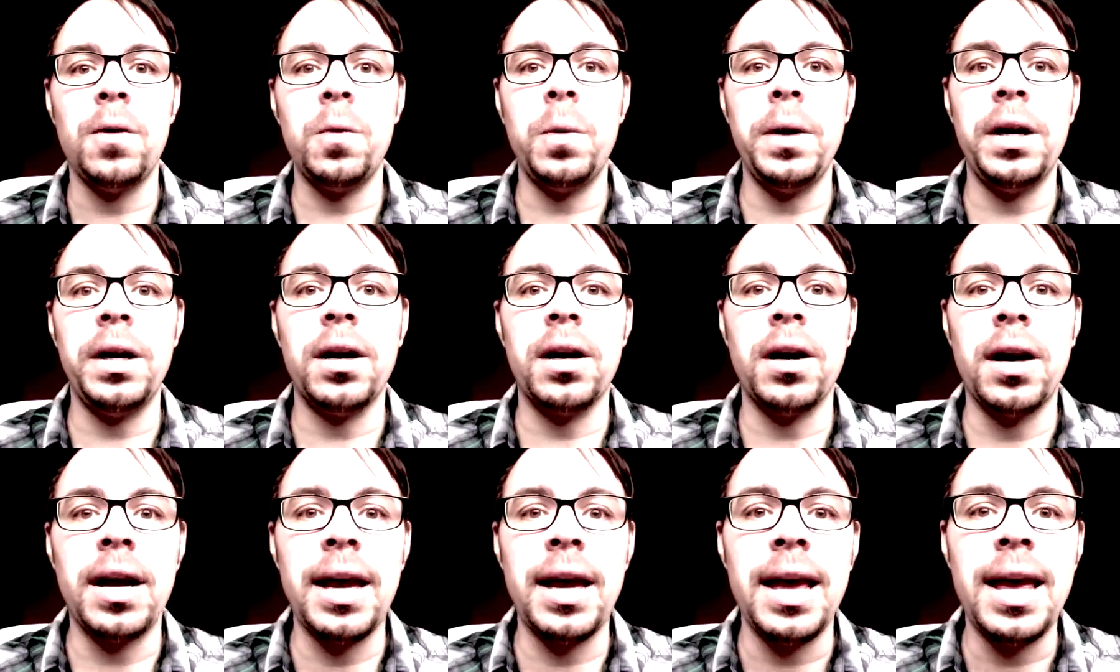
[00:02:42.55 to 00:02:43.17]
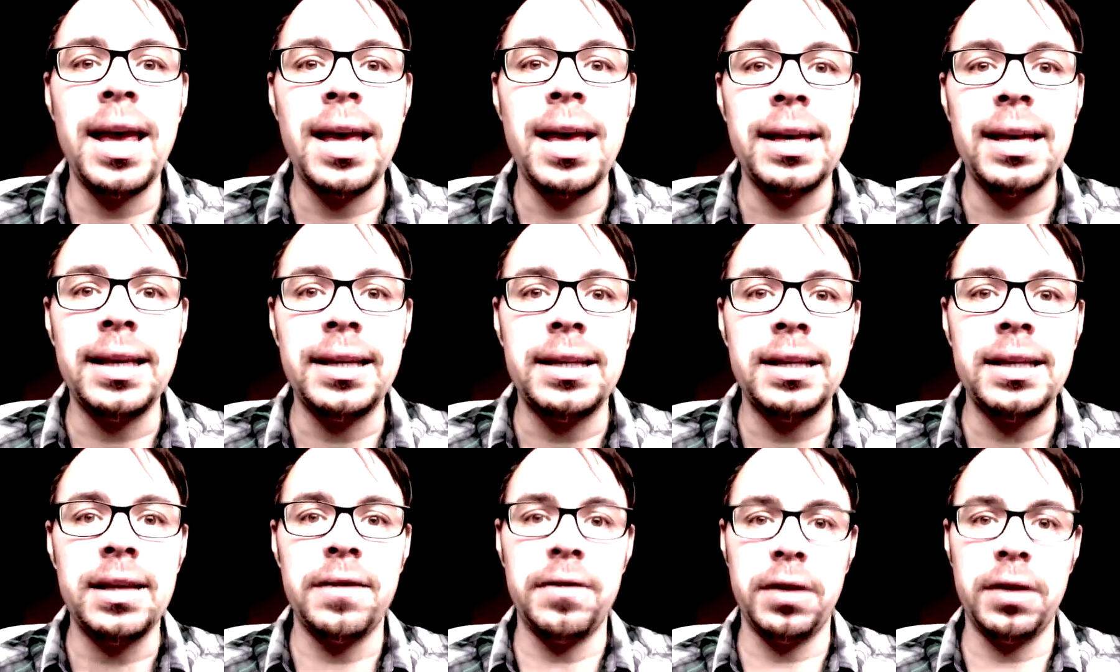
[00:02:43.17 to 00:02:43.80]
We are a
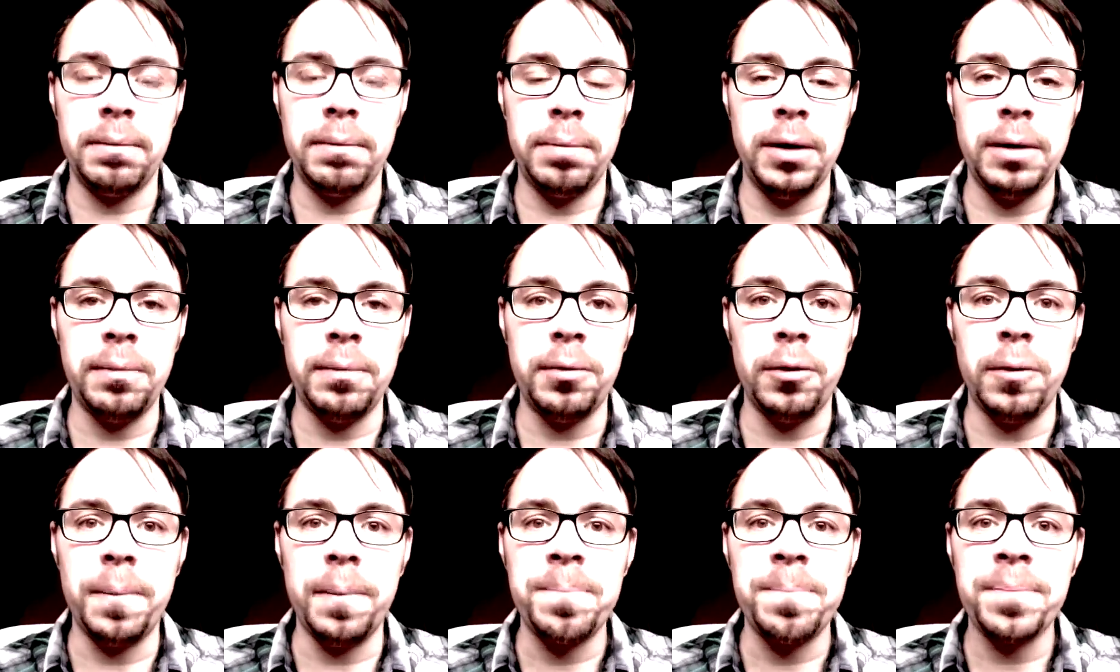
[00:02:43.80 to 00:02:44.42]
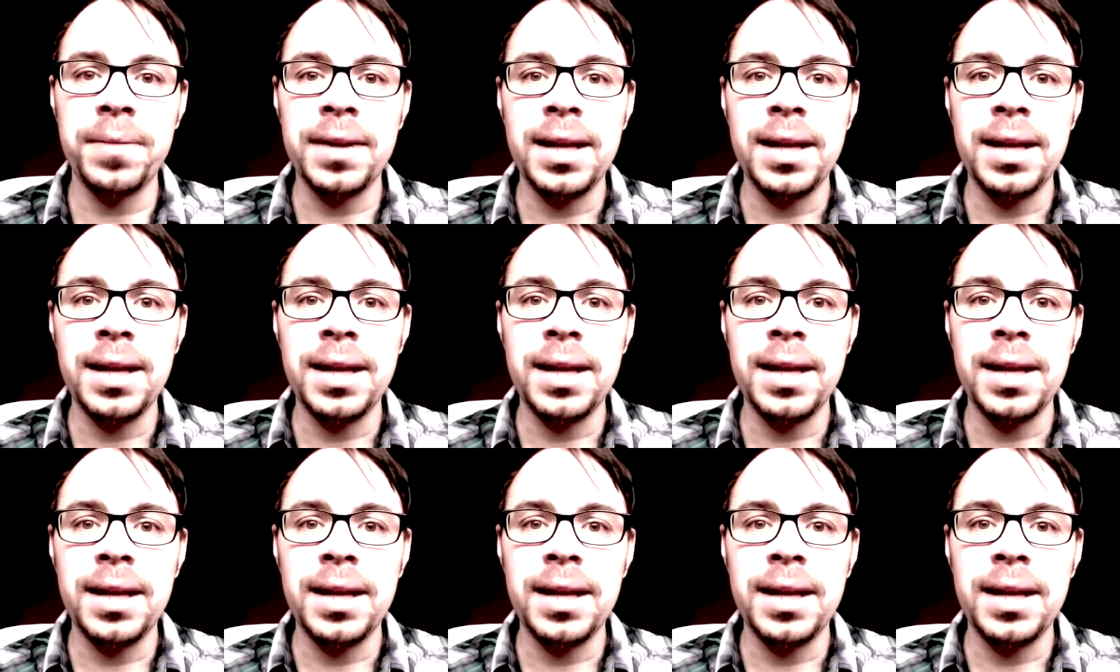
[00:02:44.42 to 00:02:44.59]
giving people.